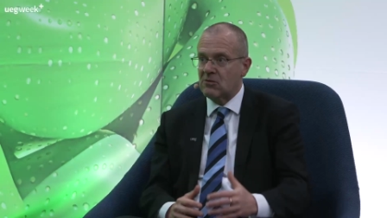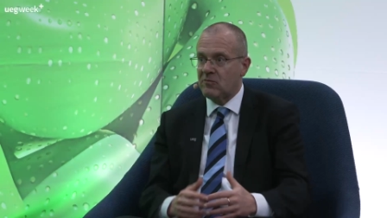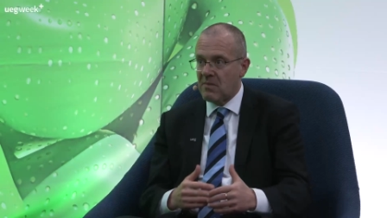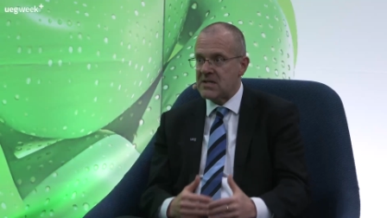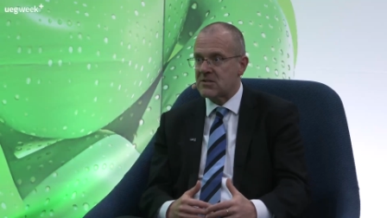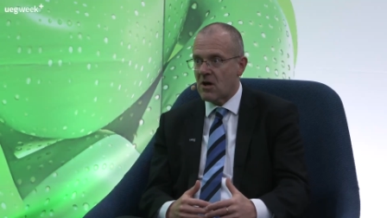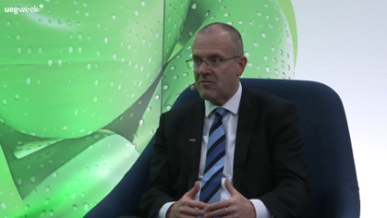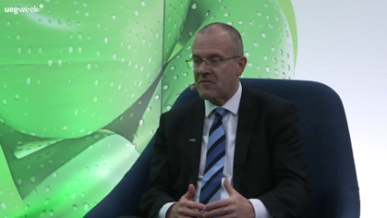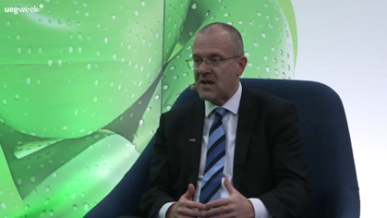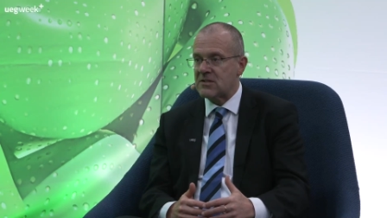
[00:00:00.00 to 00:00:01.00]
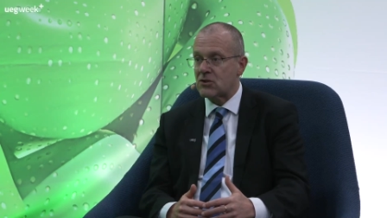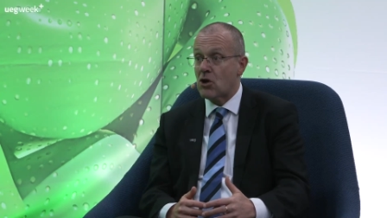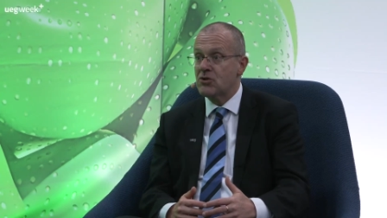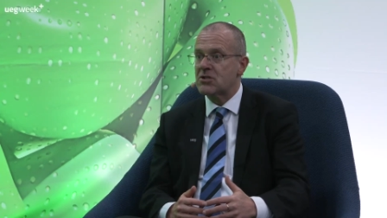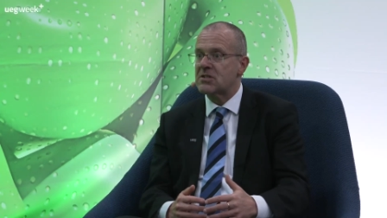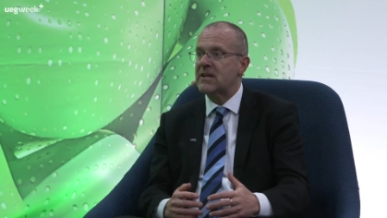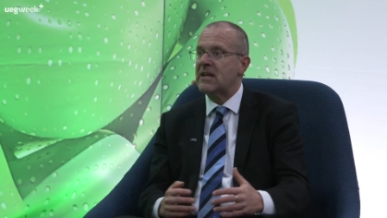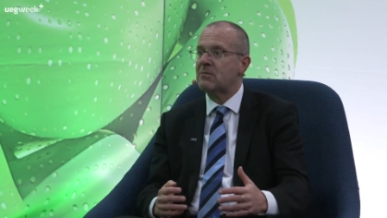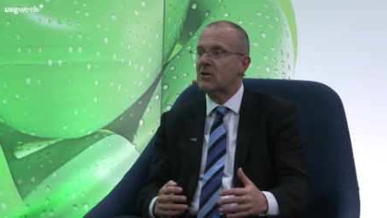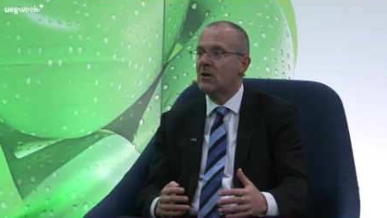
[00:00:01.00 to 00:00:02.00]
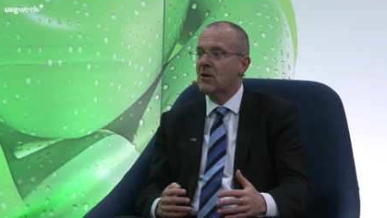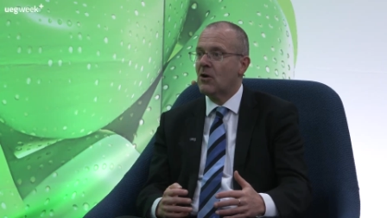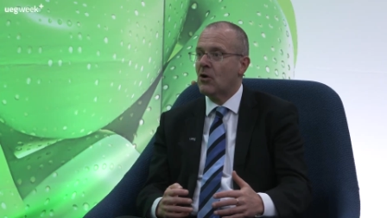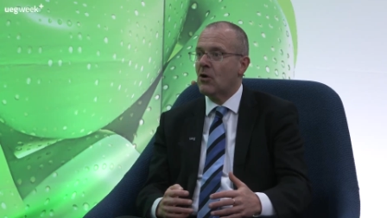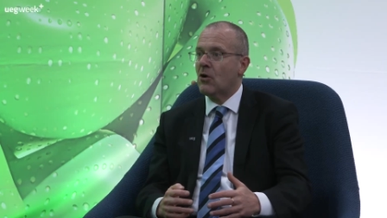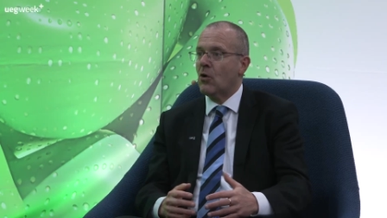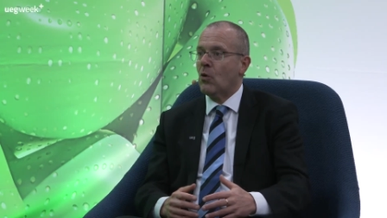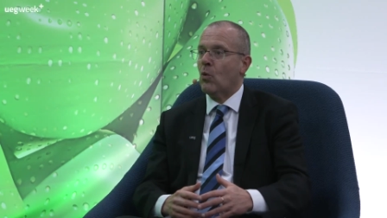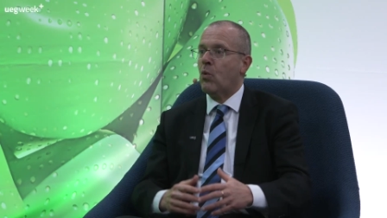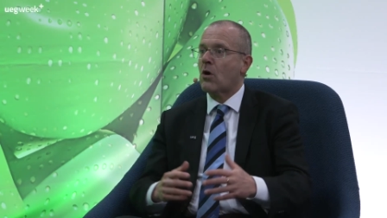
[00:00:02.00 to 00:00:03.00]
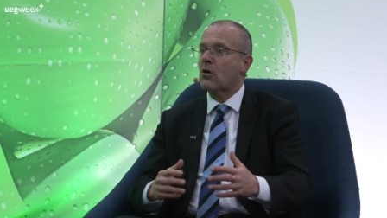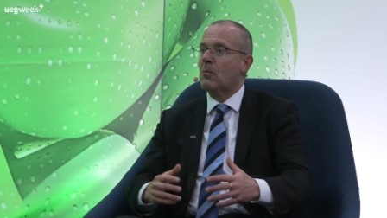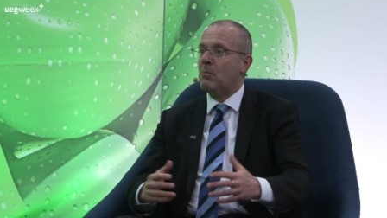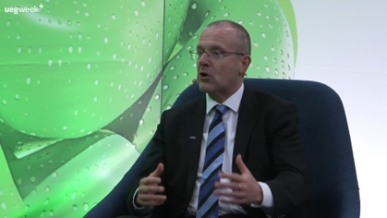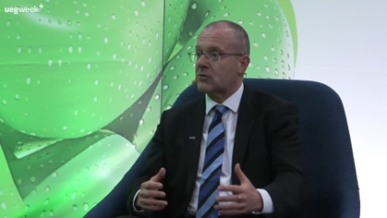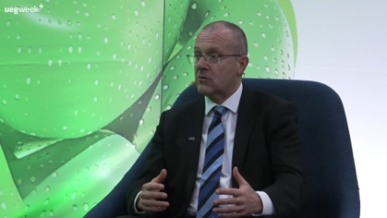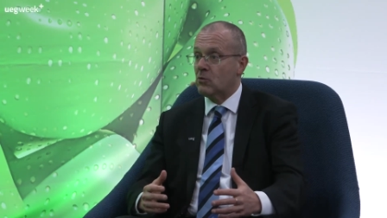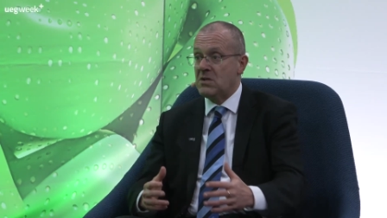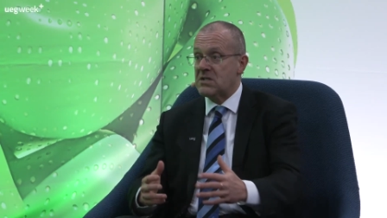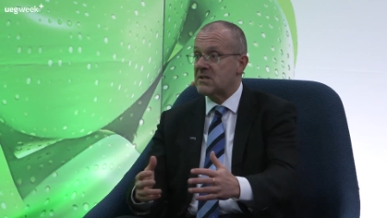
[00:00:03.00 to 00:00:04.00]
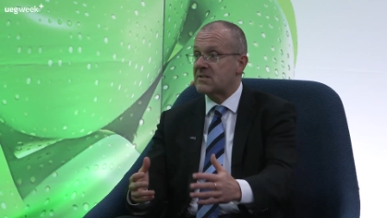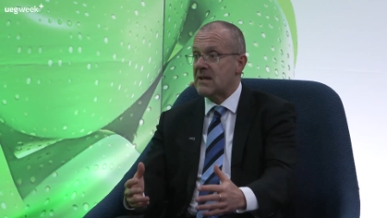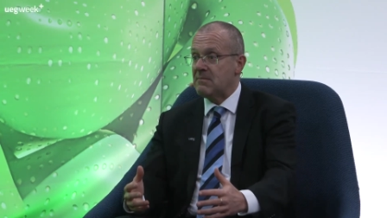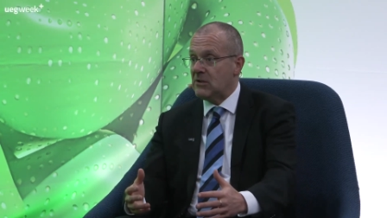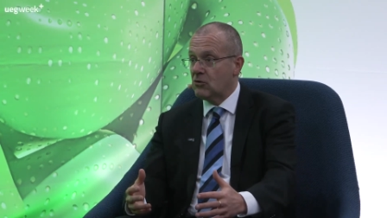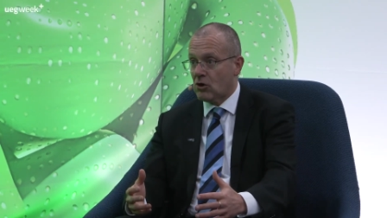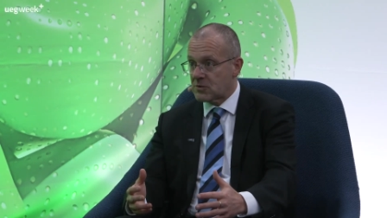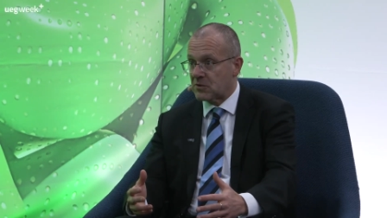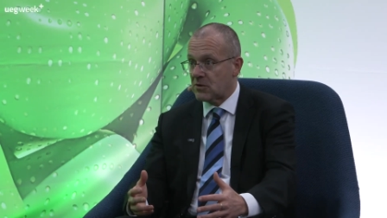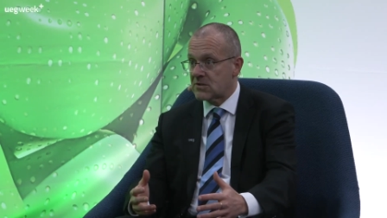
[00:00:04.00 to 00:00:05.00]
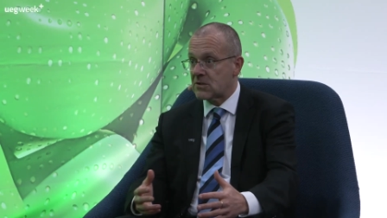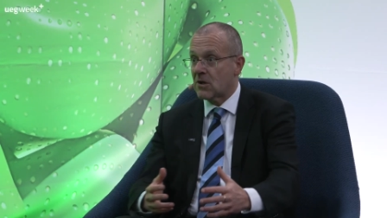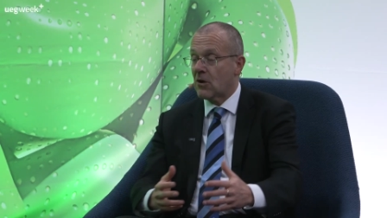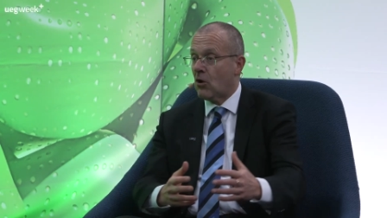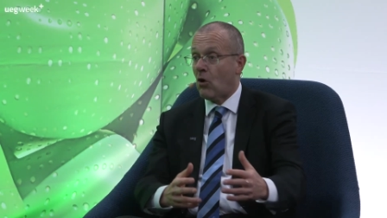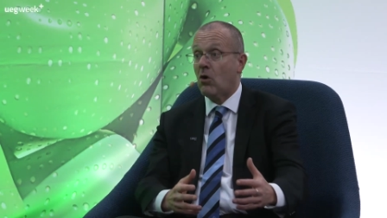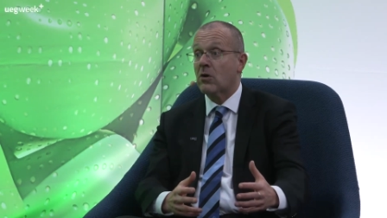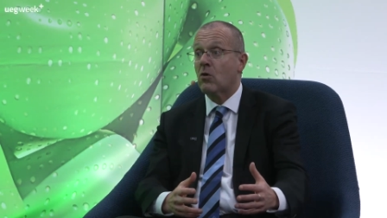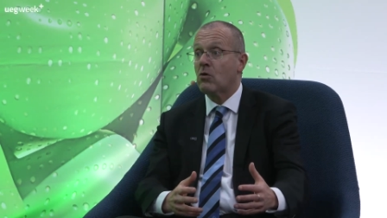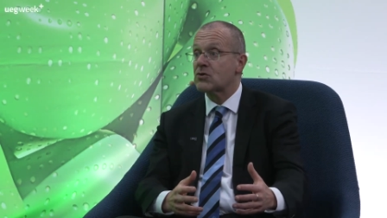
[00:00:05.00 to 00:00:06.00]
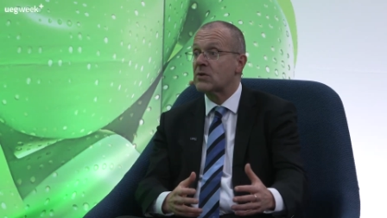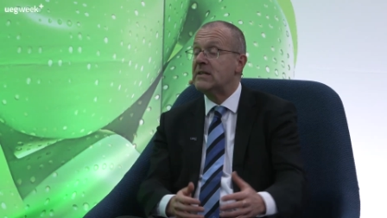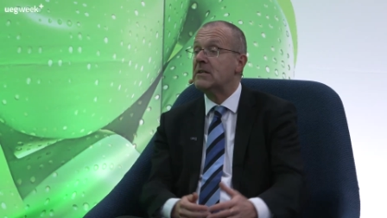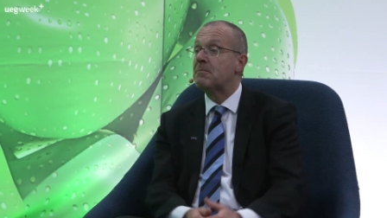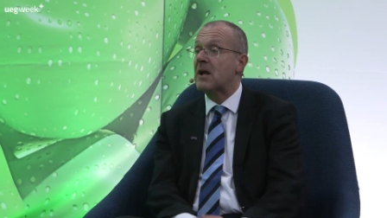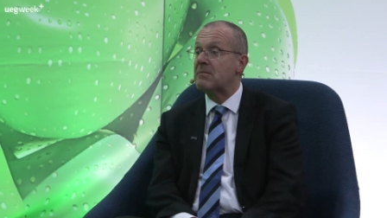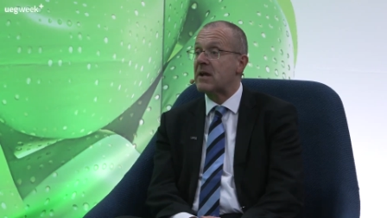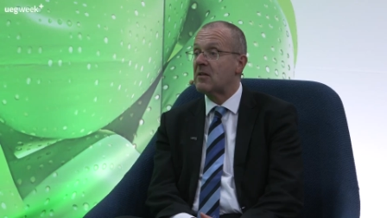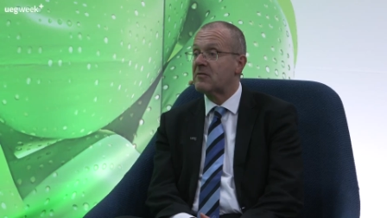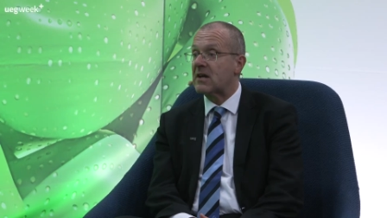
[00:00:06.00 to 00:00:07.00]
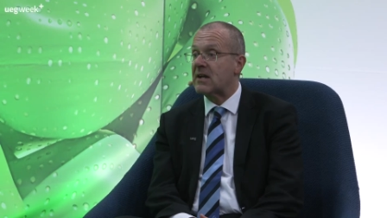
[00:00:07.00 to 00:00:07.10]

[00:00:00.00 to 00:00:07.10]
of my staff faces unsustainable work burden, which is the same in the hospitals or also in the primary healthcare.